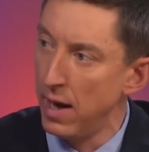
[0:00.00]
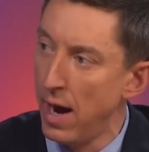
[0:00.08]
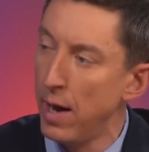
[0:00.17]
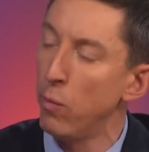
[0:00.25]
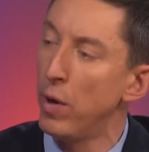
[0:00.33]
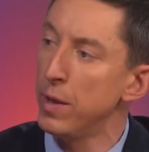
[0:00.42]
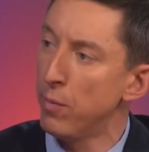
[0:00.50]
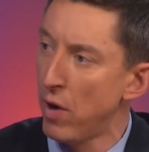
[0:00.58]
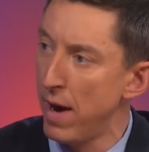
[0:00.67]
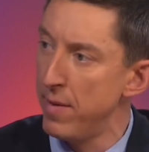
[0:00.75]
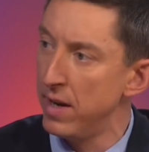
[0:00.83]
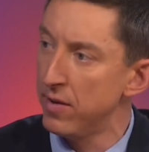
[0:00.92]
on what the
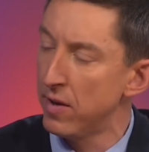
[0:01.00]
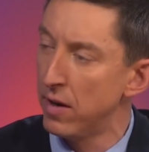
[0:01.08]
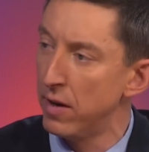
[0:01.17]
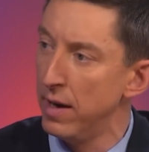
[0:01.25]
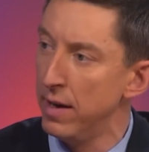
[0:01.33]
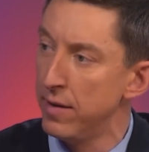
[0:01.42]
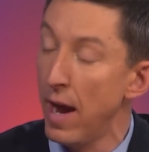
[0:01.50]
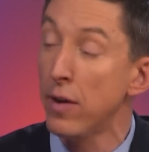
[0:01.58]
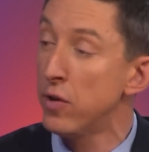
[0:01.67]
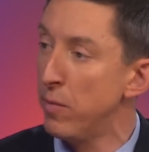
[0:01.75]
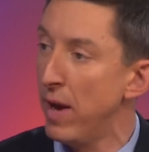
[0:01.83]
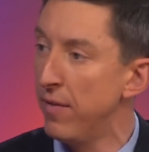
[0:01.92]
prime minister is?
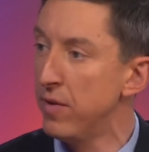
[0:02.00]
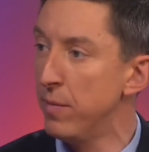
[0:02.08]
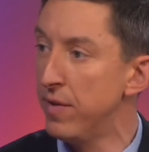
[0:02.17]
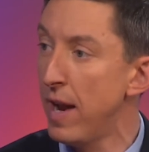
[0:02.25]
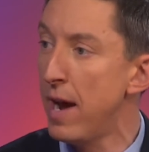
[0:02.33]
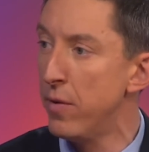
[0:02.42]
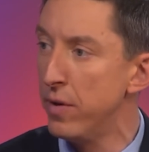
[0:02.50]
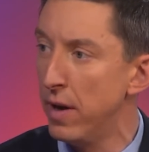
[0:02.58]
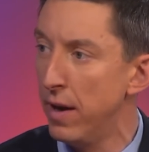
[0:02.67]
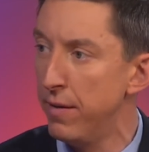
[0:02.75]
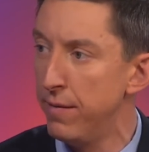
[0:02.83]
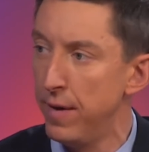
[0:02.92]
Actually, we have some sound
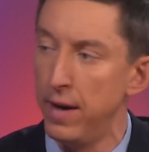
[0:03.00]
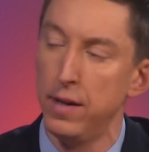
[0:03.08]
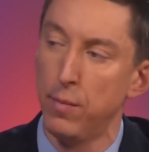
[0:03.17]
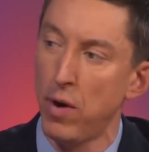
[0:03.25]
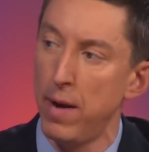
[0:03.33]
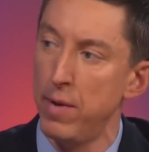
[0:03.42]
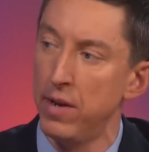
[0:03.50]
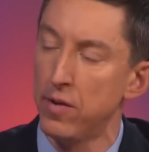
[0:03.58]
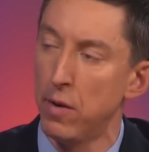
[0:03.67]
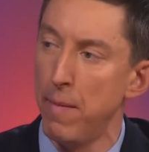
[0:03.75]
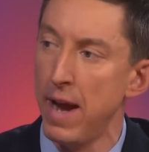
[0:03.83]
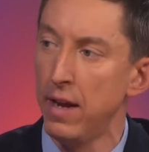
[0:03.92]
of uh, the prime
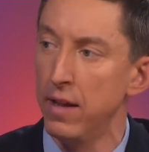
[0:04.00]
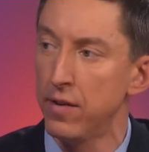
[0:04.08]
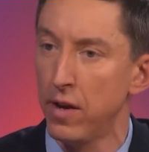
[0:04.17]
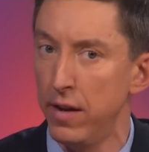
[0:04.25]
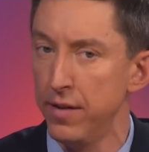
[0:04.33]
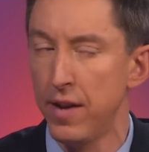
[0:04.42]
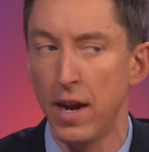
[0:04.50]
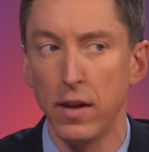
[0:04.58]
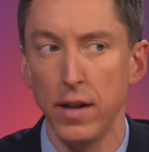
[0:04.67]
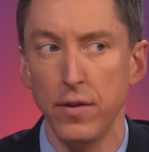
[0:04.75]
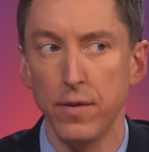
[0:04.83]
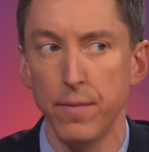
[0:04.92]
minister making this call. Let's take
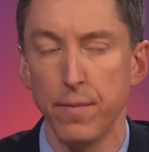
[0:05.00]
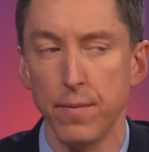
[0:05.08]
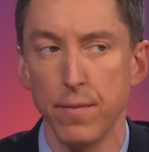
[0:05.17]
a listen.